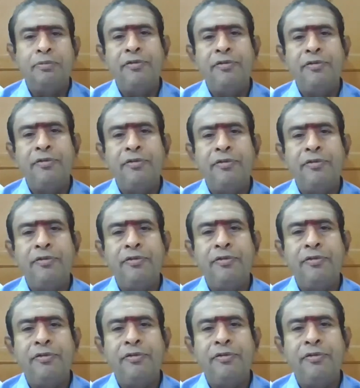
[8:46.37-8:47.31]
freely
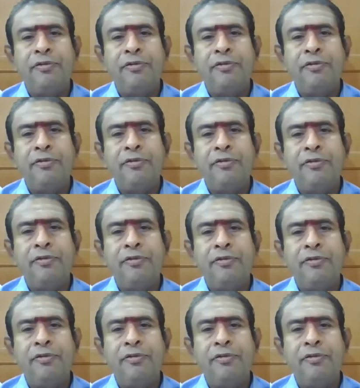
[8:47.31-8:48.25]
permitted capital
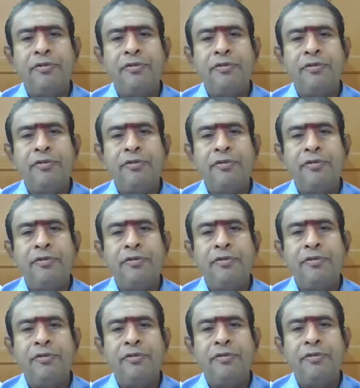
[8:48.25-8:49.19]
account
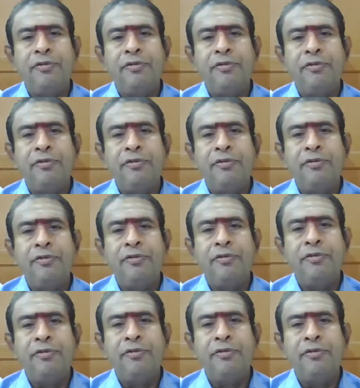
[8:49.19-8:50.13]
transaction, almost treated
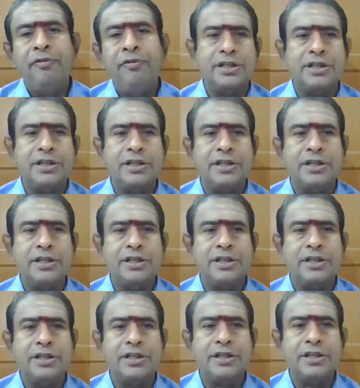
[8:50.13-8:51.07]
like a current account
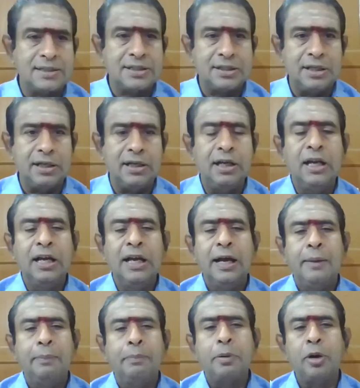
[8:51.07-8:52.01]
transaction. The
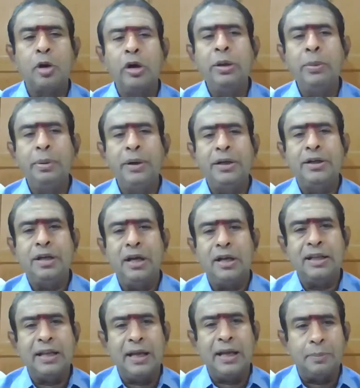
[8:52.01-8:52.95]
last list,
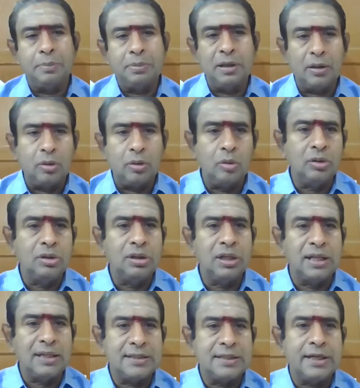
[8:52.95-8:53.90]
prohibited
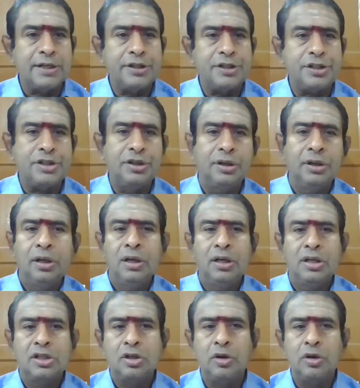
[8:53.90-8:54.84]
capital account transaction.
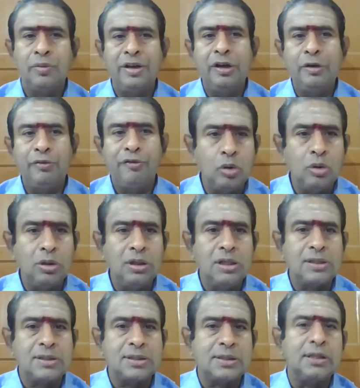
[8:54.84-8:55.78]
So when you
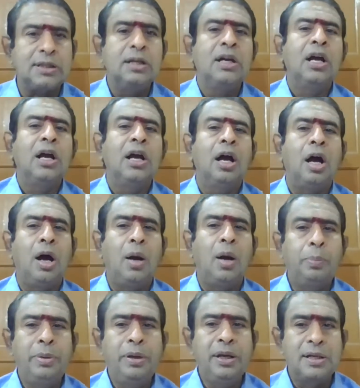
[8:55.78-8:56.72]
focus on these two
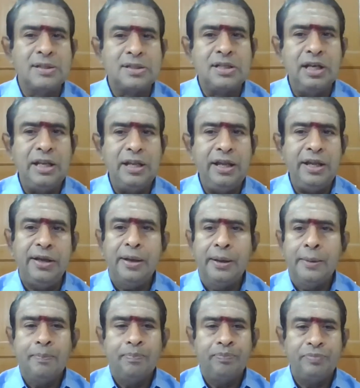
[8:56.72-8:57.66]
lists,
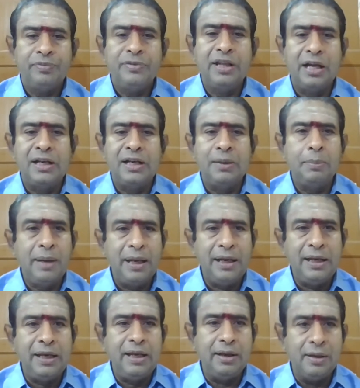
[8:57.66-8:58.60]
obviously
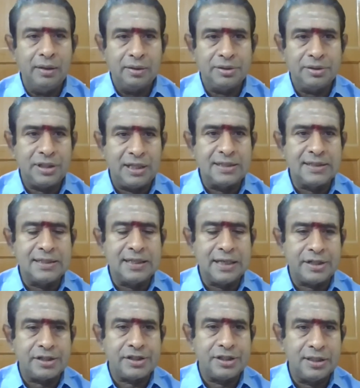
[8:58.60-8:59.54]
the remaining
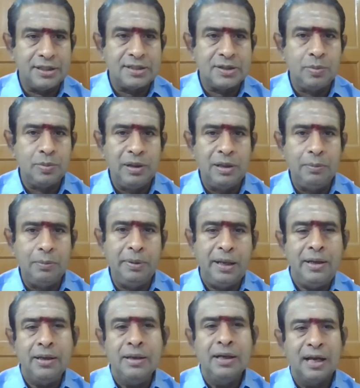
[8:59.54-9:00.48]
transactions will
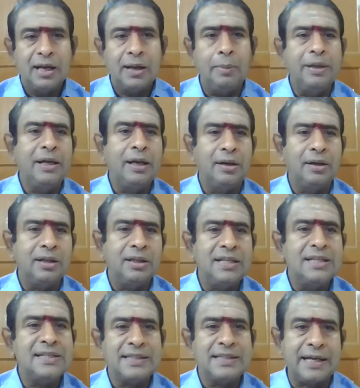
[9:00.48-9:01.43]
be coming under the
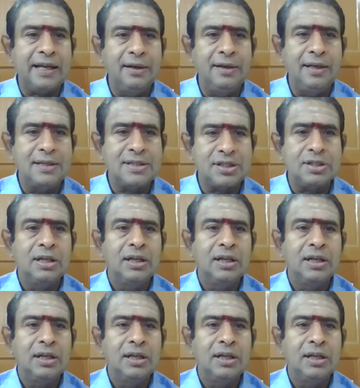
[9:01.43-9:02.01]
second list,